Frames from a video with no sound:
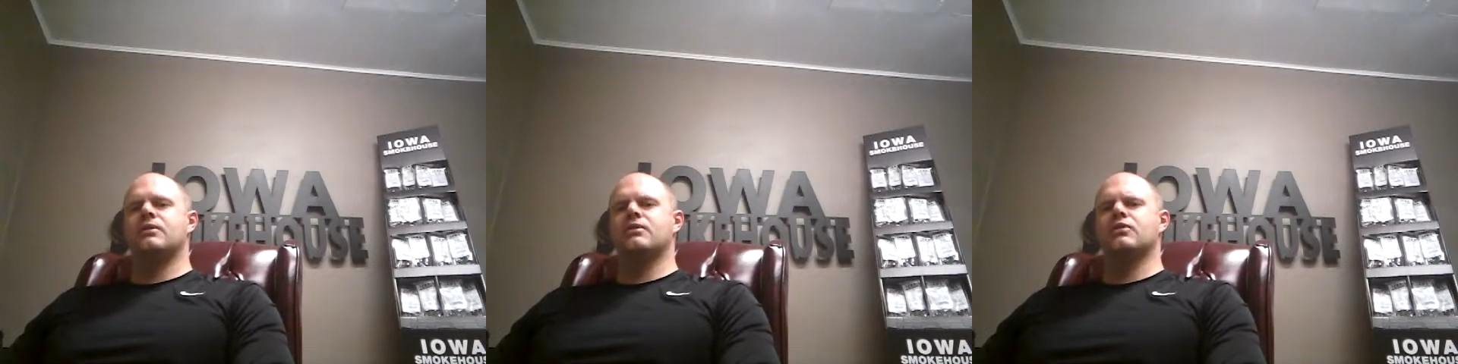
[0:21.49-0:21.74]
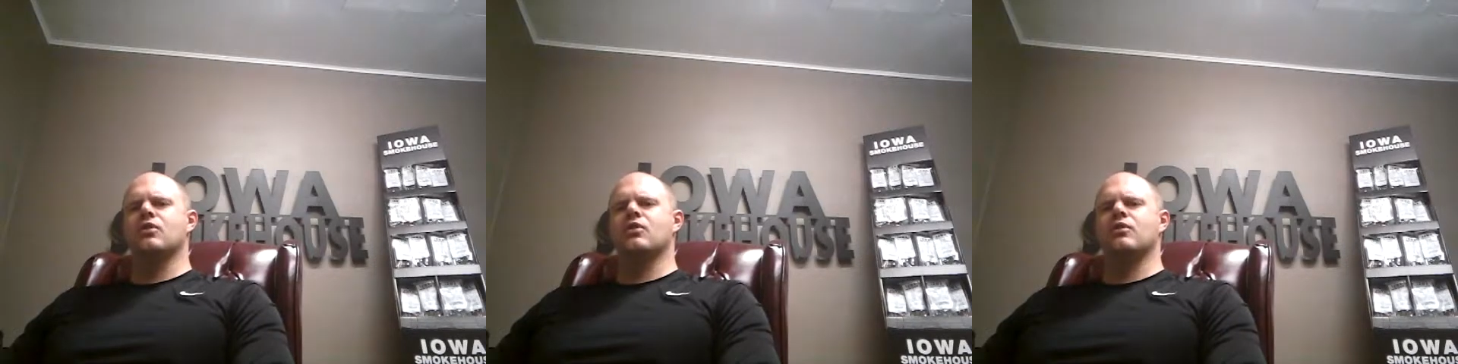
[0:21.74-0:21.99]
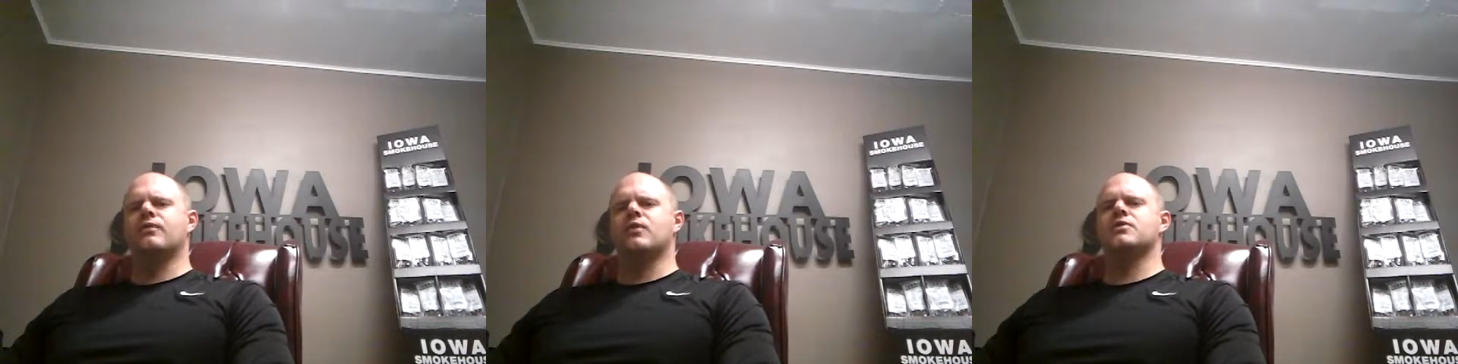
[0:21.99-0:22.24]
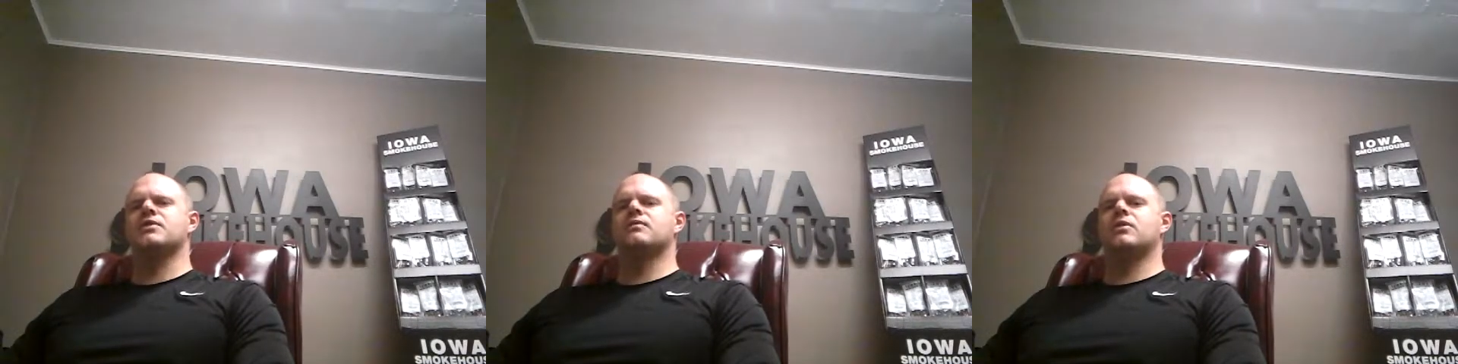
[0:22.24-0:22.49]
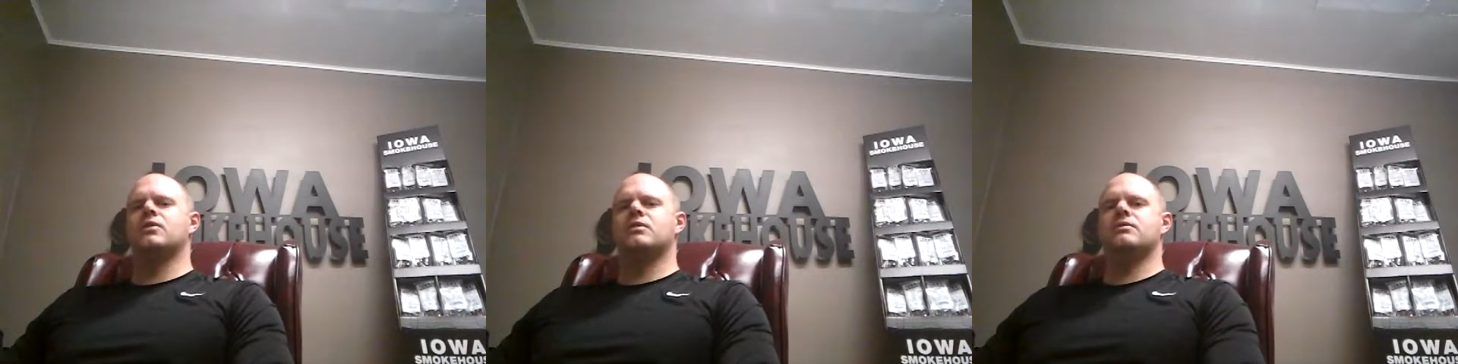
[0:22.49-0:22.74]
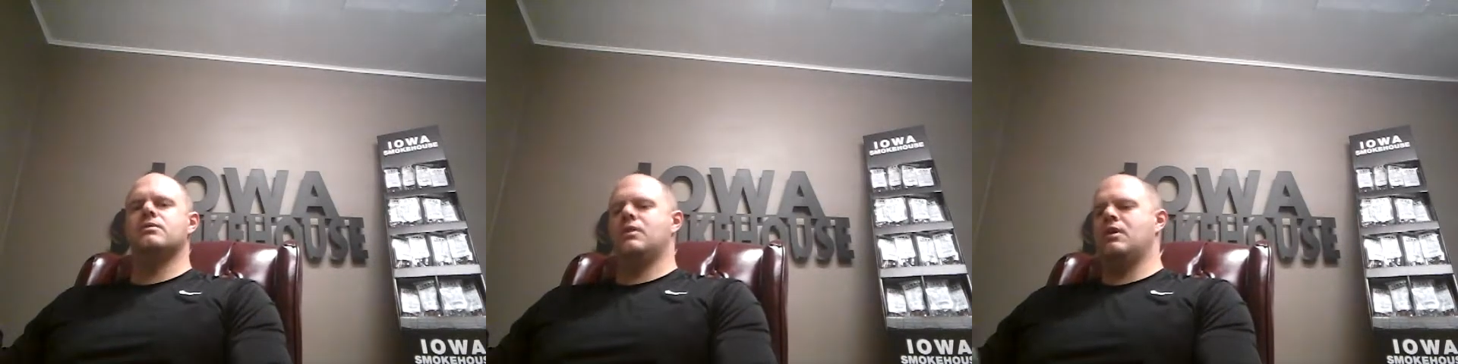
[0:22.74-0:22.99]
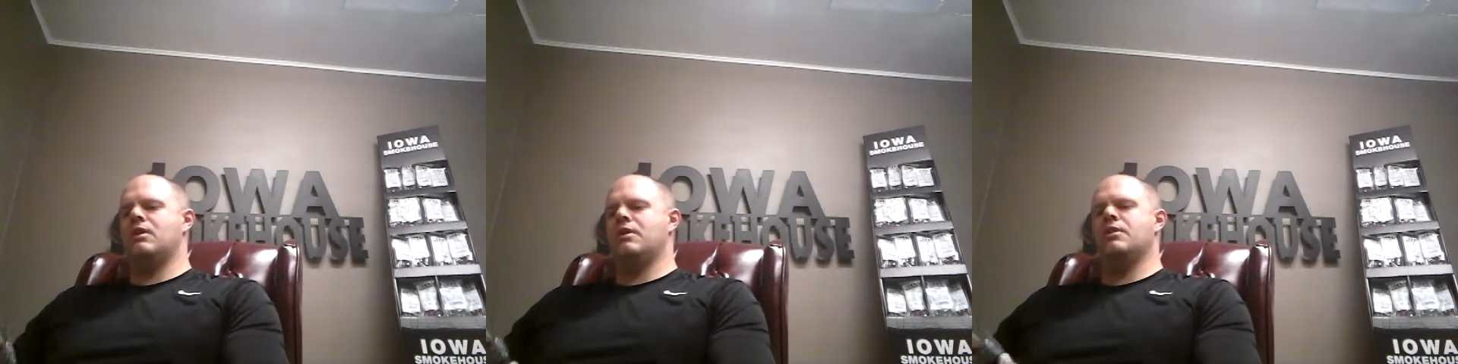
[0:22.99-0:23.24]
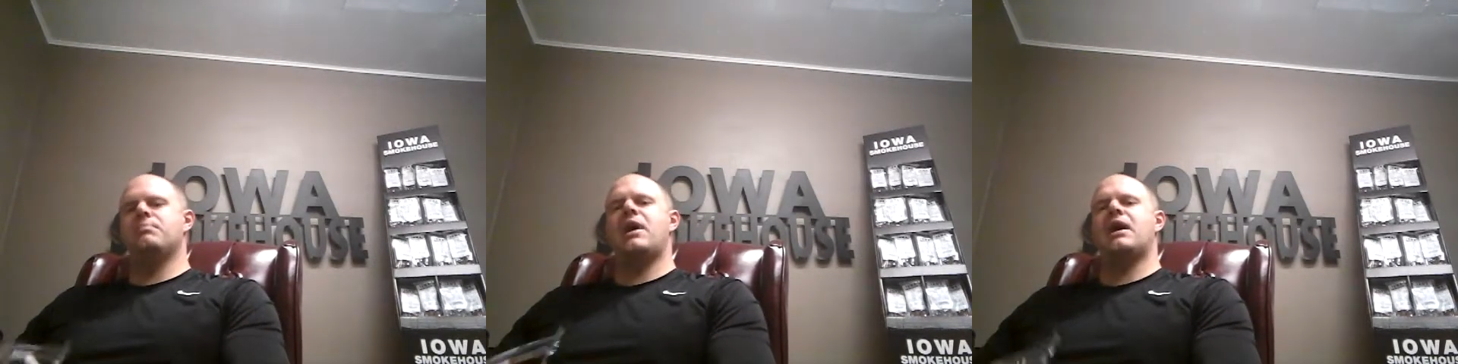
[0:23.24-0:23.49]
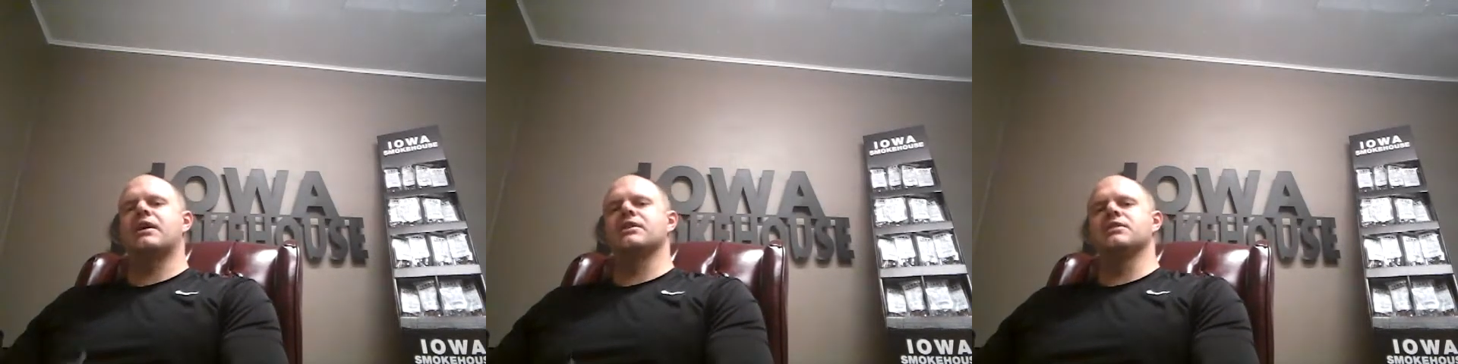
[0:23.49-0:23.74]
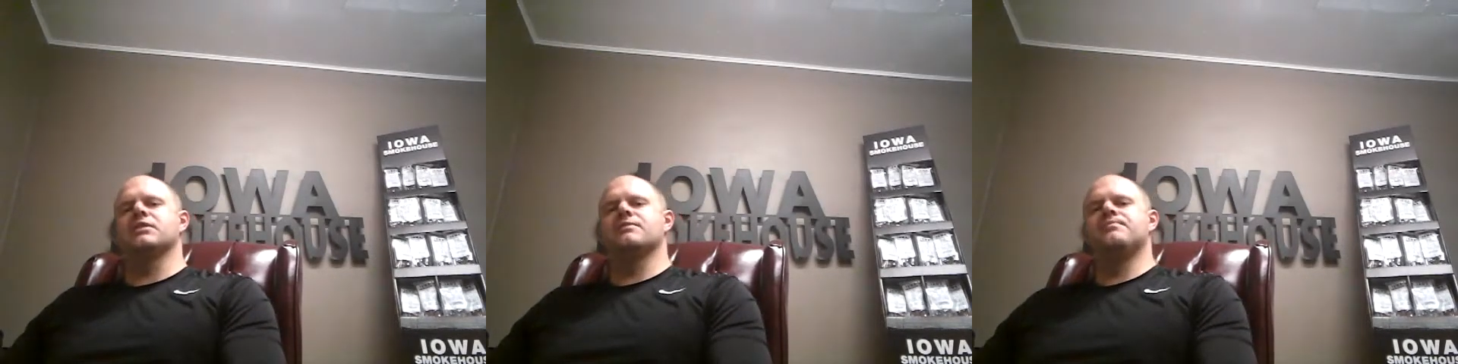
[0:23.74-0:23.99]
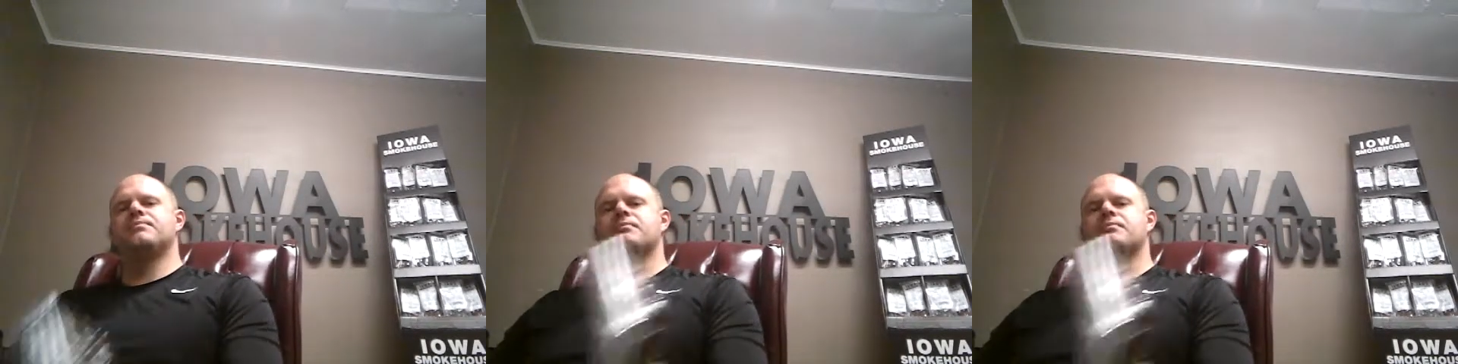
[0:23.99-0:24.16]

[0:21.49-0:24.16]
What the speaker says: So, first of all, the packaging.